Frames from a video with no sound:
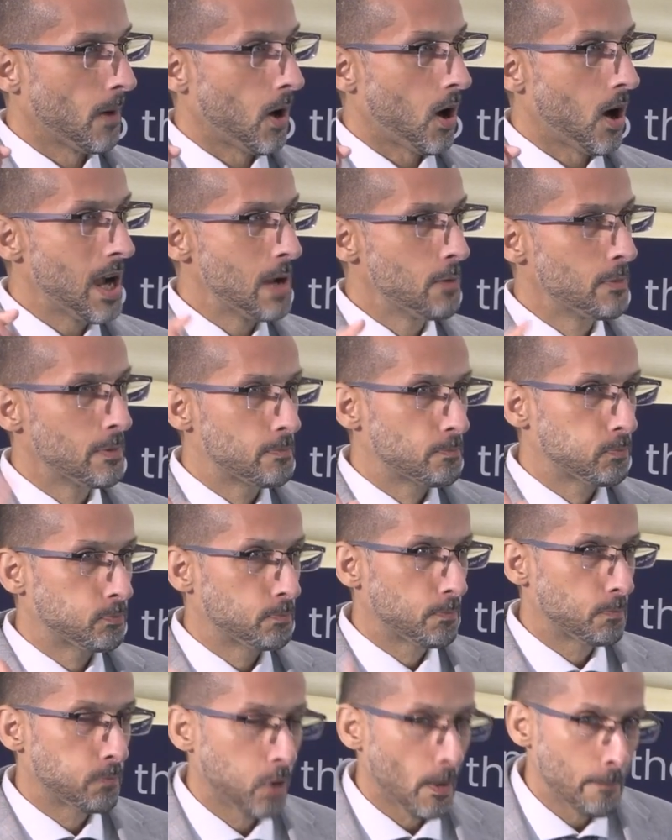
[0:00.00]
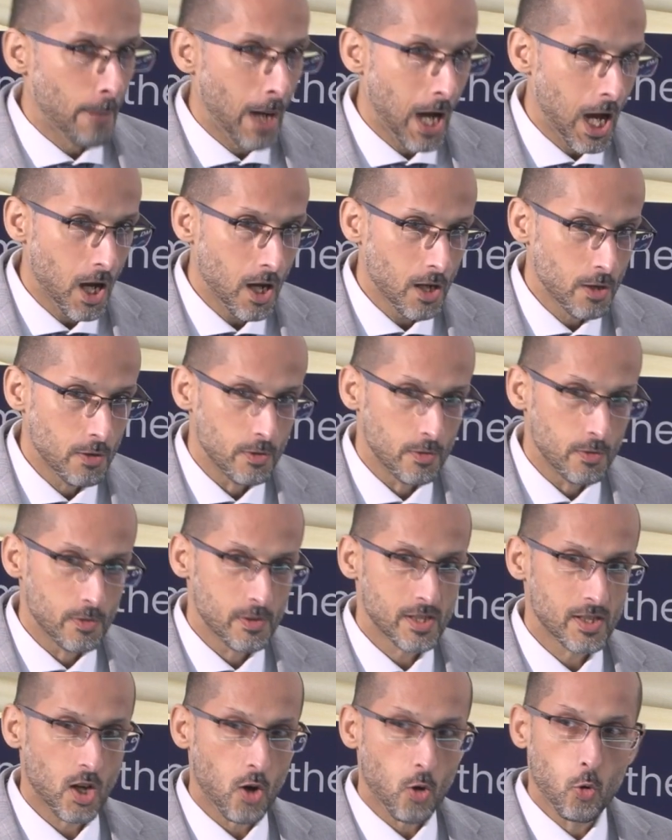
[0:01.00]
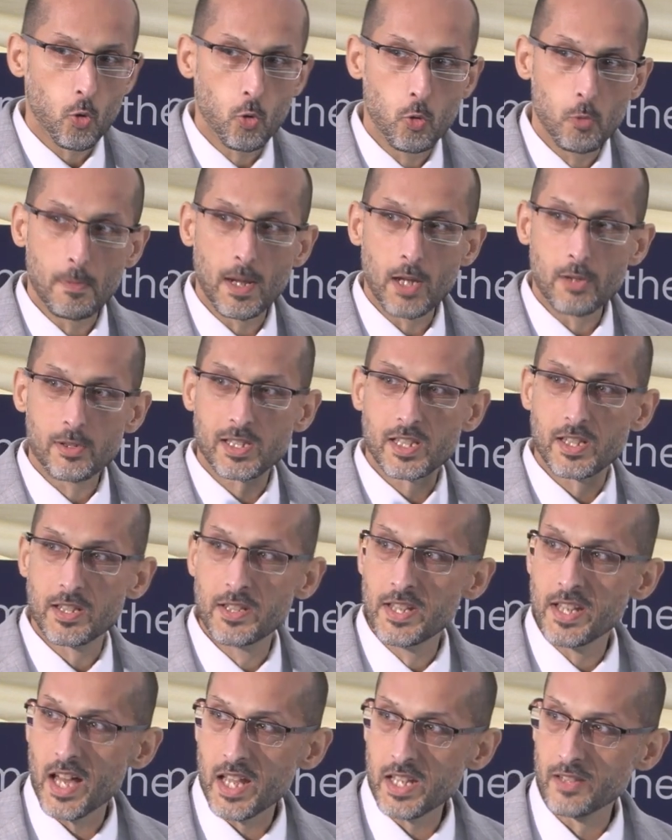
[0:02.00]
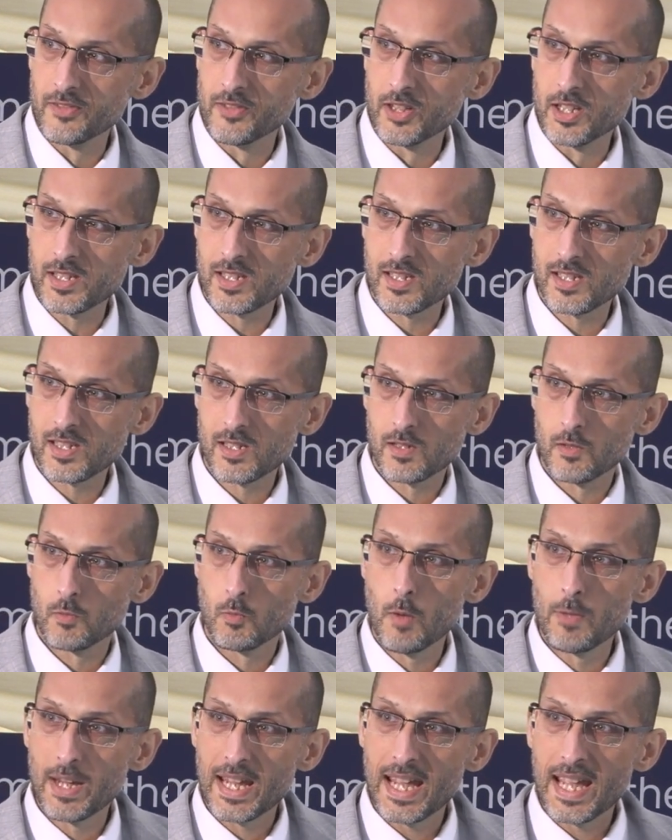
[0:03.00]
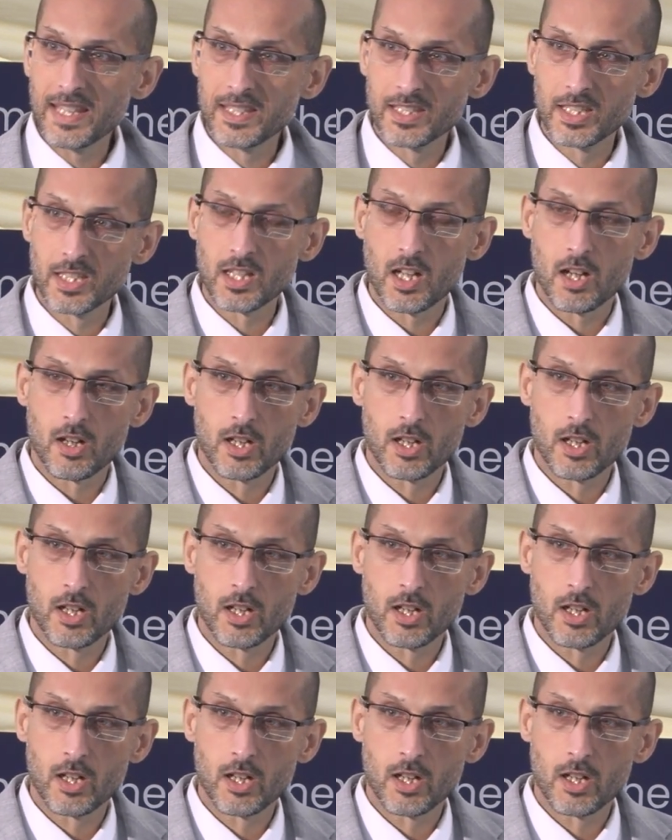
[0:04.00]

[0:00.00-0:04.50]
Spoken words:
I would propose that almost none of us, when we entered